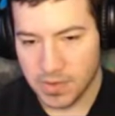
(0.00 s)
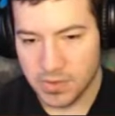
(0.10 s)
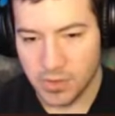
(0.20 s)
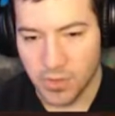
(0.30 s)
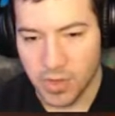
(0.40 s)

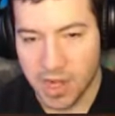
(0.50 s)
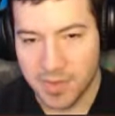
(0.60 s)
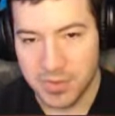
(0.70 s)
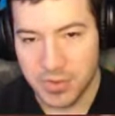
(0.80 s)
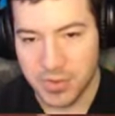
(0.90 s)
Dude,
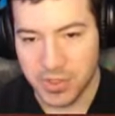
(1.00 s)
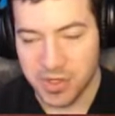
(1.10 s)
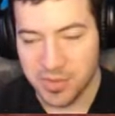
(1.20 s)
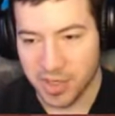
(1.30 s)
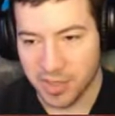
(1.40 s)
I'm so sorry
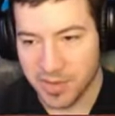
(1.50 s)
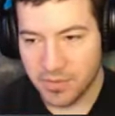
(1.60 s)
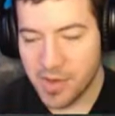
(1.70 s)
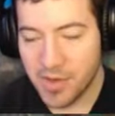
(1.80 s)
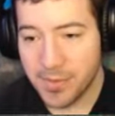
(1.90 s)
you murdered me.
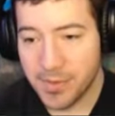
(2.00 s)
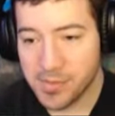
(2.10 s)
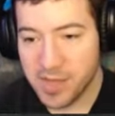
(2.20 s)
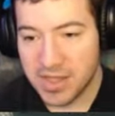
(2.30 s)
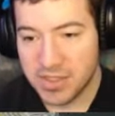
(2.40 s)
For Modern Warfare
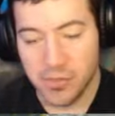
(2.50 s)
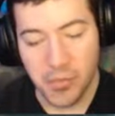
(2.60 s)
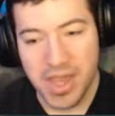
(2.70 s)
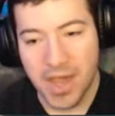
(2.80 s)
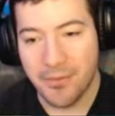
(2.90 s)
Remastered,
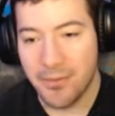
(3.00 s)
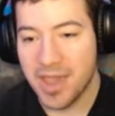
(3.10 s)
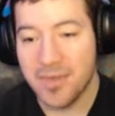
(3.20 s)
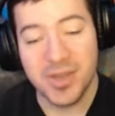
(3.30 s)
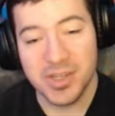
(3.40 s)
we got
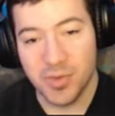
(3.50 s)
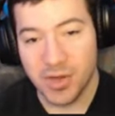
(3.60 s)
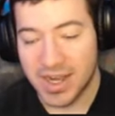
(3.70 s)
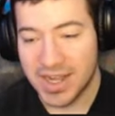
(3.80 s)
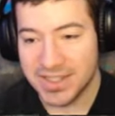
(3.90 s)
way much more
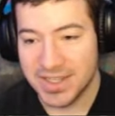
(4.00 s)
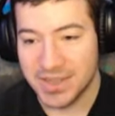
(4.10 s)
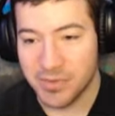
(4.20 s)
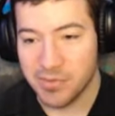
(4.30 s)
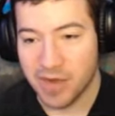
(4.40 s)
content
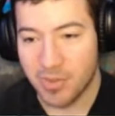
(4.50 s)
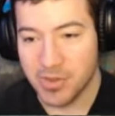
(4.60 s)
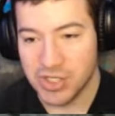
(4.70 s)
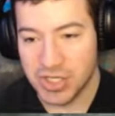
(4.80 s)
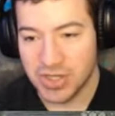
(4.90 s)
than we probably
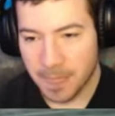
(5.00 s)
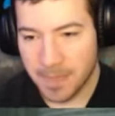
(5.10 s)
should have.